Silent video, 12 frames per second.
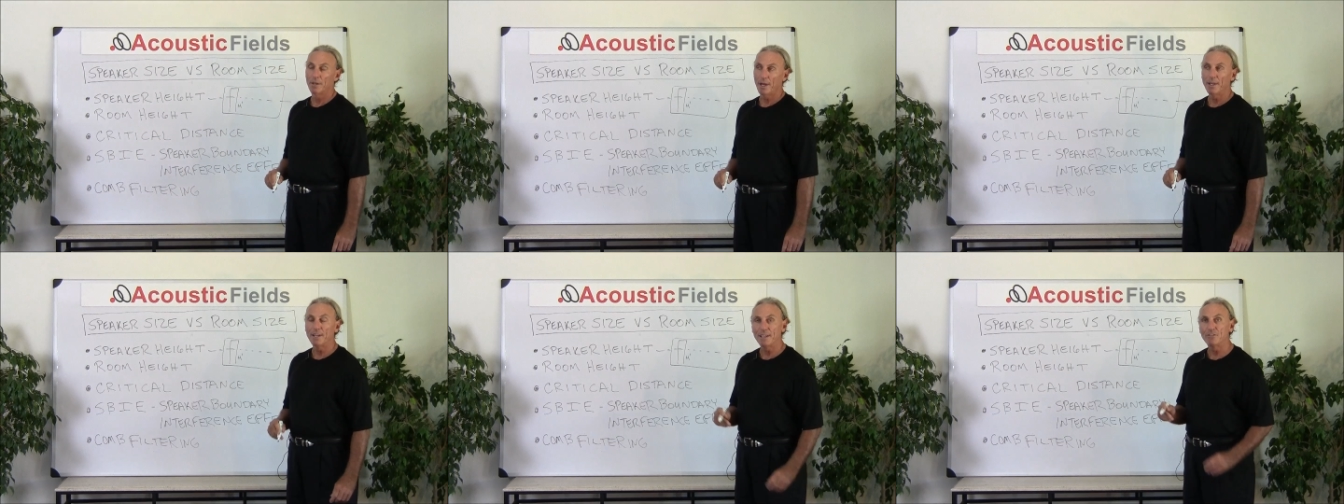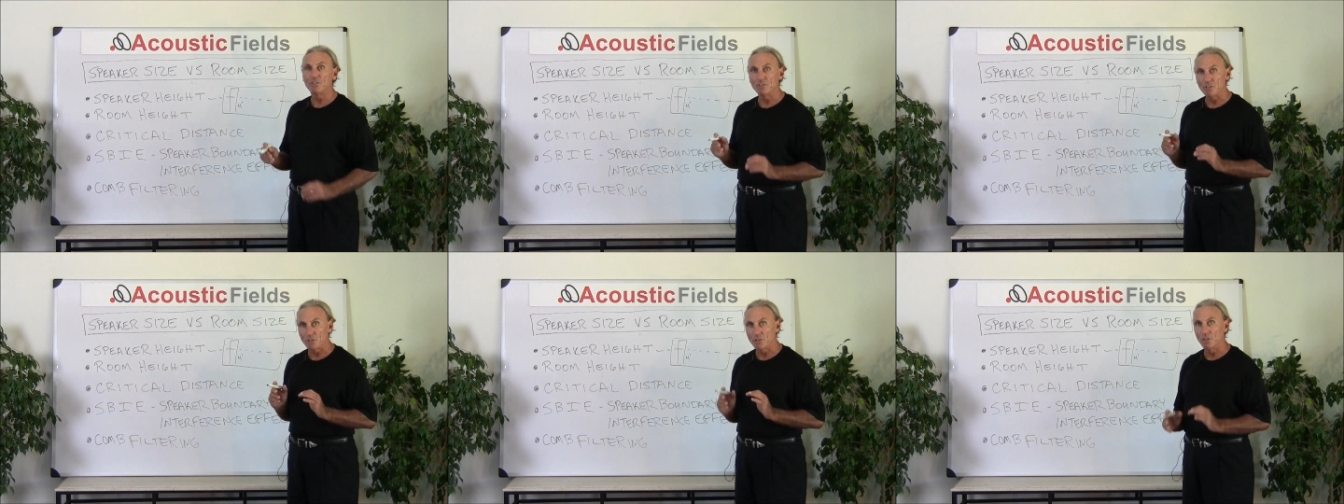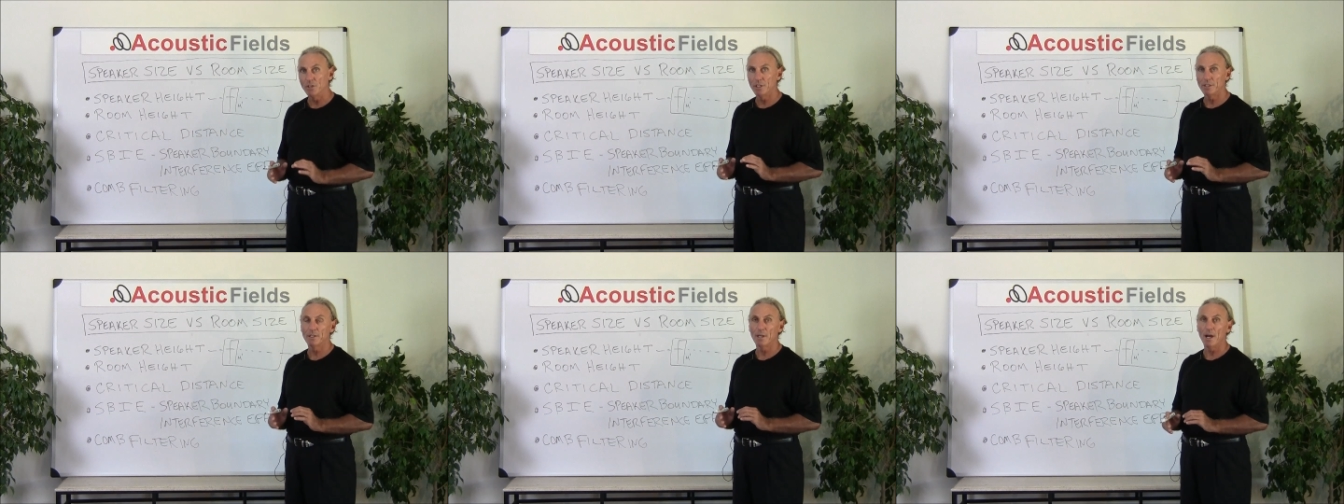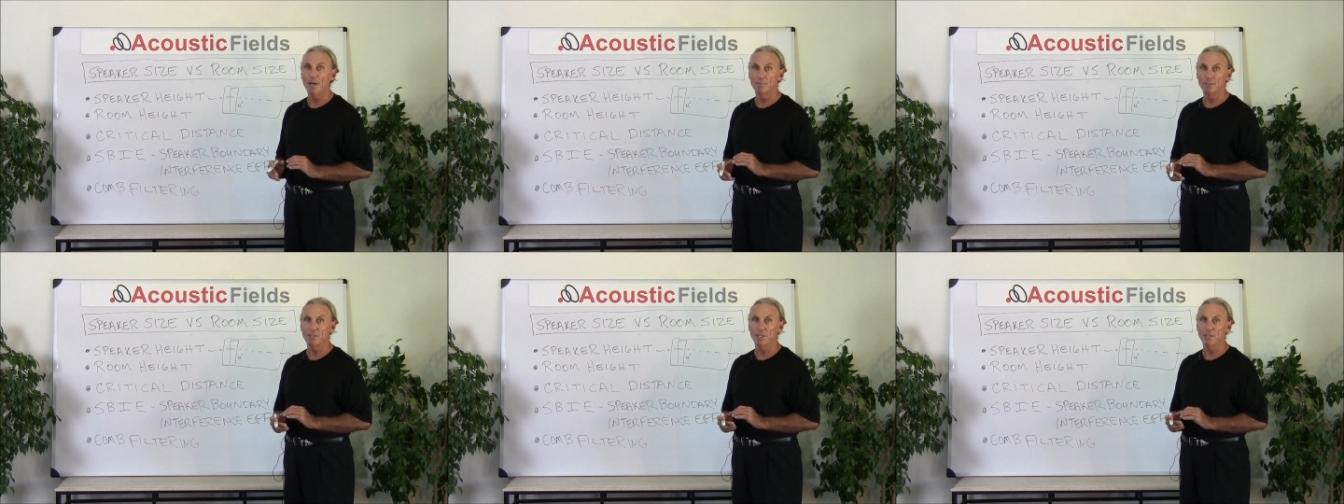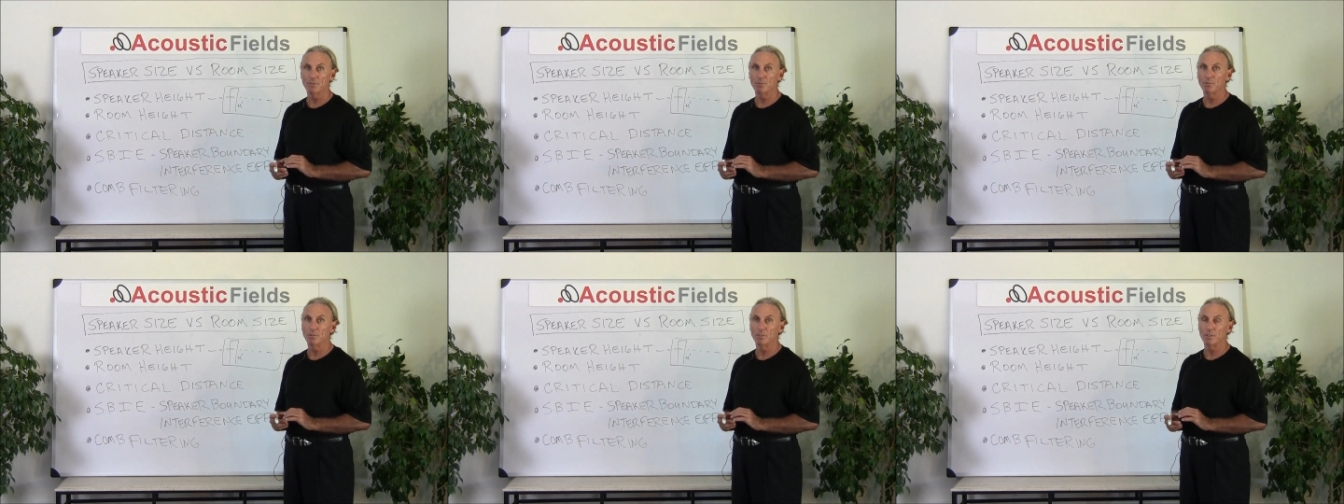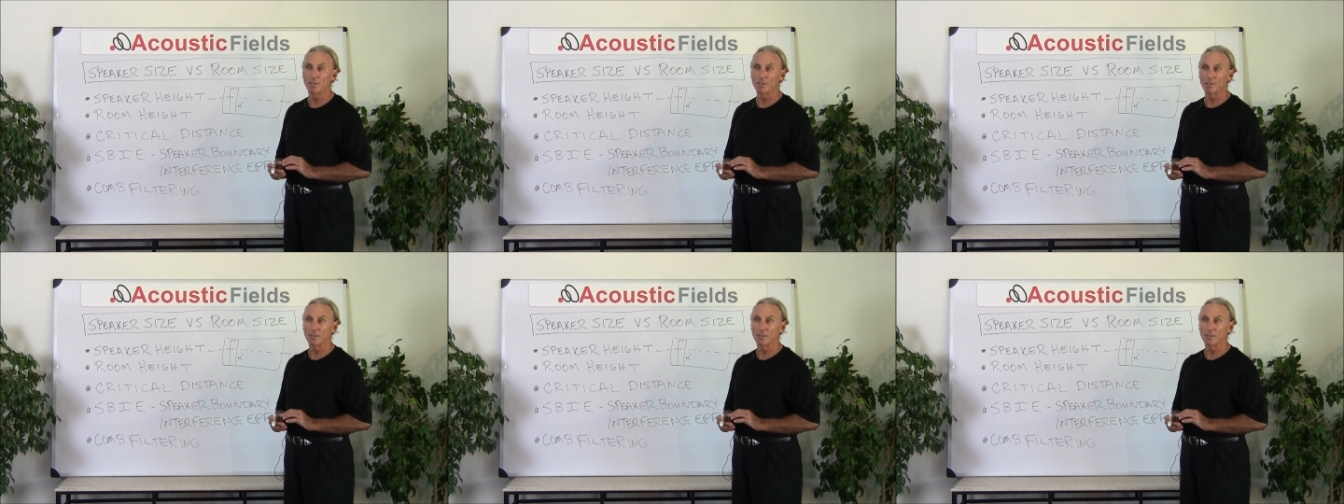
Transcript: I think that's just a good common sense rule.